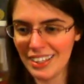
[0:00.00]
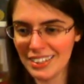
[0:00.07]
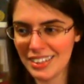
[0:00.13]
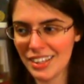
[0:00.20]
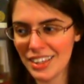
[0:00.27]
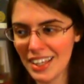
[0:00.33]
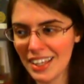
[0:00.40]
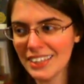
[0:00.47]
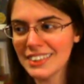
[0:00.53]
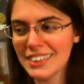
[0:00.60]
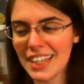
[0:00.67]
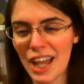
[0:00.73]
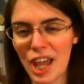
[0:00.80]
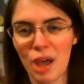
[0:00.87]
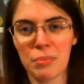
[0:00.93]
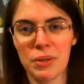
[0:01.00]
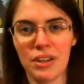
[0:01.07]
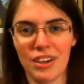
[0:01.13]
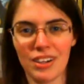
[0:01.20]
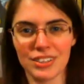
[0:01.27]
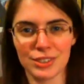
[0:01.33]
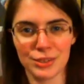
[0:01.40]
to things that happen
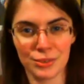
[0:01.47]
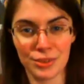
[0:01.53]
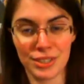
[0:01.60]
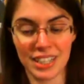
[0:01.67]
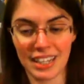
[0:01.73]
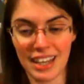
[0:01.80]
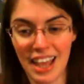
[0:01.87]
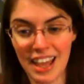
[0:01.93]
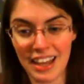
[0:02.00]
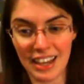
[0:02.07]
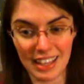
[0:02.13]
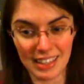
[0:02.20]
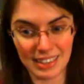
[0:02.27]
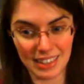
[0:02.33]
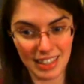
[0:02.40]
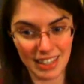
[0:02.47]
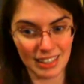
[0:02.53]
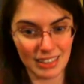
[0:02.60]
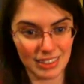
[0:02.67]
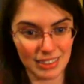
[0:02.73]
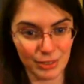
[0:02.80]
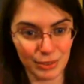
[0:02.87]
on screen, and I
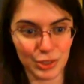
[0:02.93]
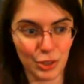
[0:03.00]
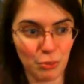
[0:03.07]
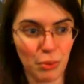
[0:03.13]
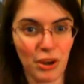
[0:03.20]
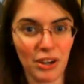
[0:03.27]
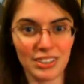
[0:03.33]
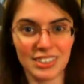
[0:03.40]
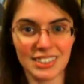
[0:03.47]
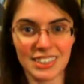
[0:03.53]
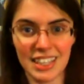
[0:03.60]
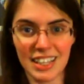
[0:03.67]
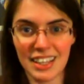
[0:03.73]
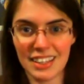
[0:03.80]
think those are parts